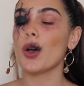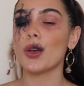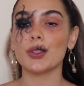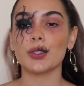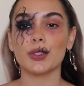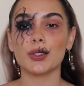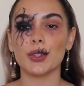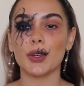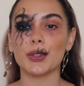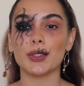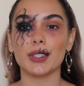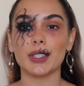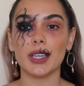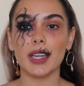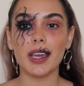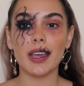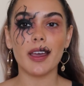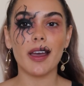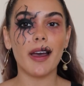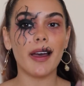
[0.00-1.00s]
So
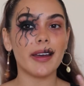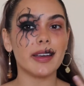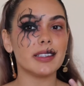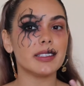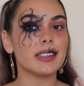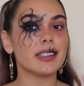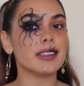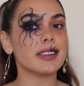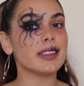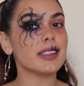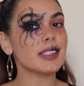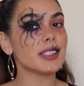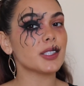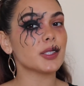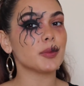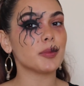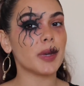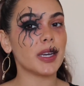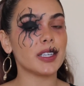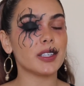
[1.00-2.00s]
today I did this
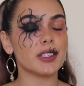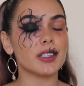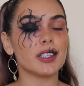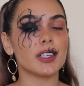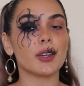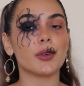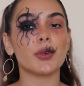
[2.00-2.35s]
spider look,